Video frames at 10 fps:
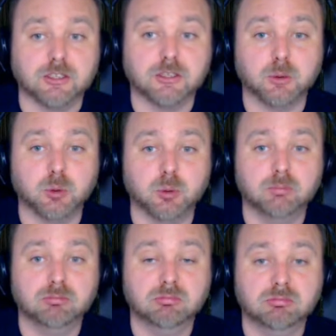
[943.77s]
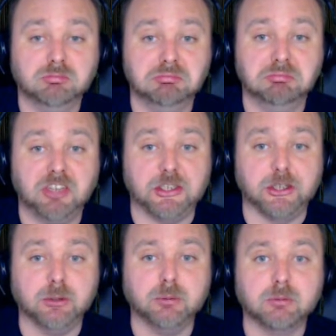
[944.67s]
So there you
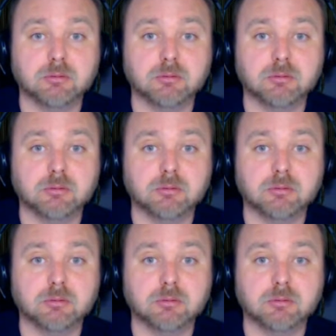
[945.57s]
go.